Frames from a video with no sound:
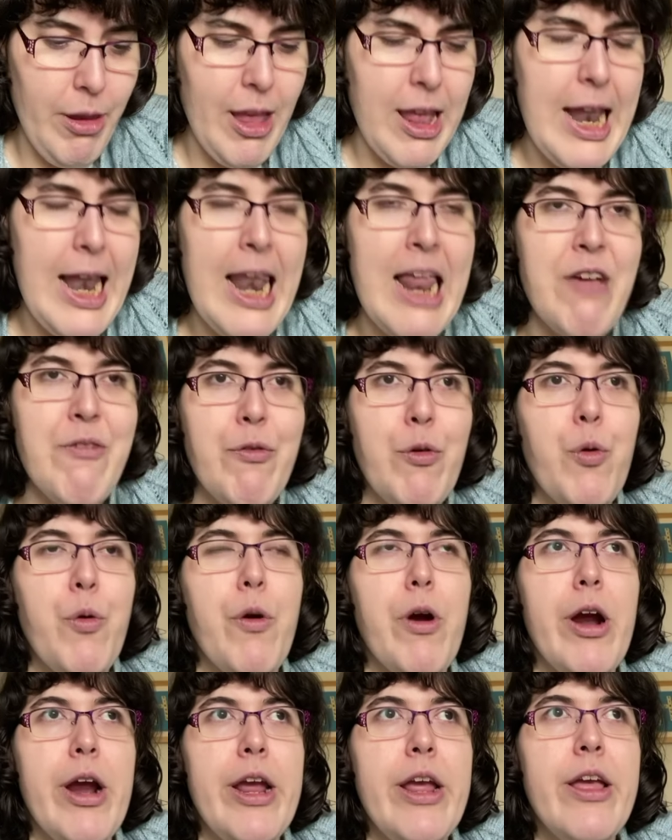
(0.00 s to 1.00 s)
Laugh or
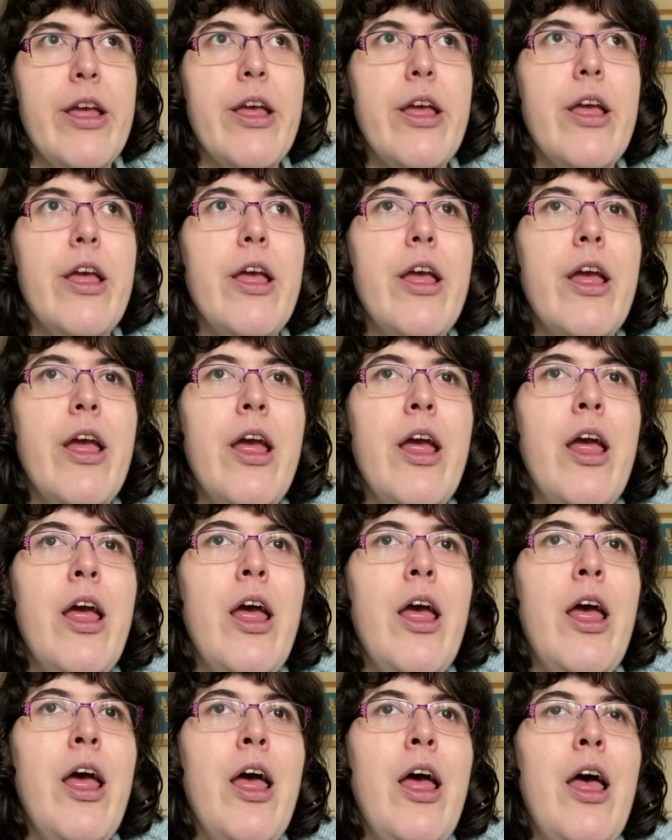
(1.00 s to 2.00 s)
cry.
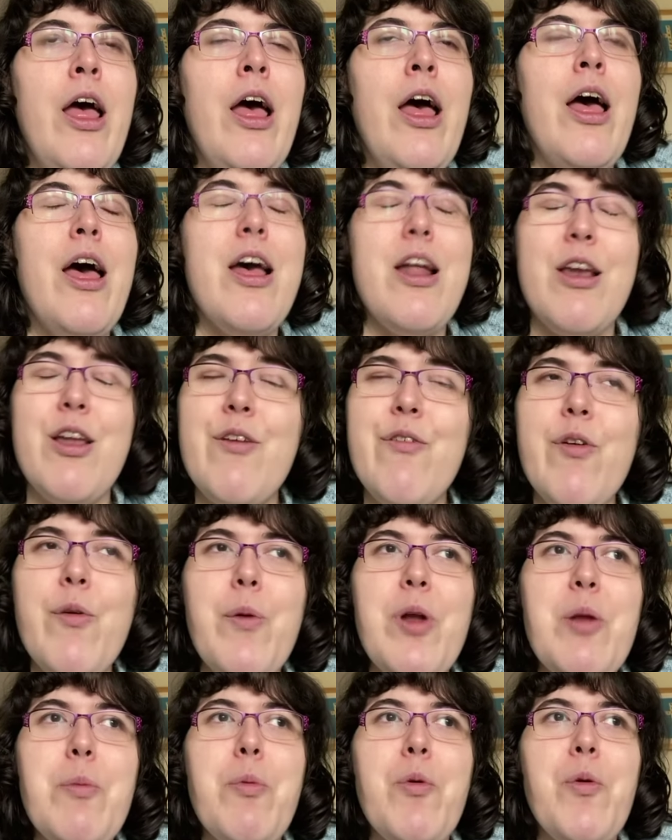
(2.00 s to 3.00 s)
I love it
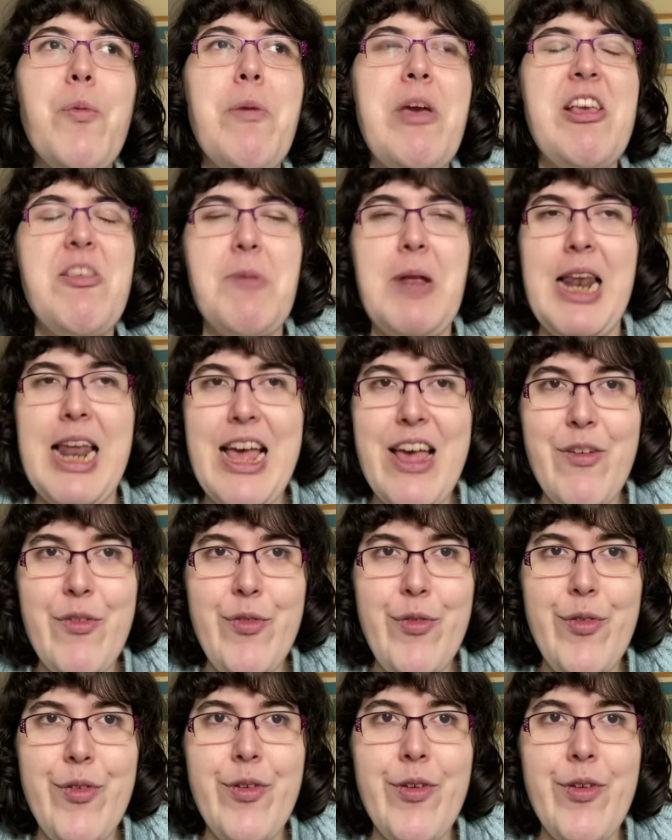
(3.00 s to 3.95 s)
when a book makes me laugh,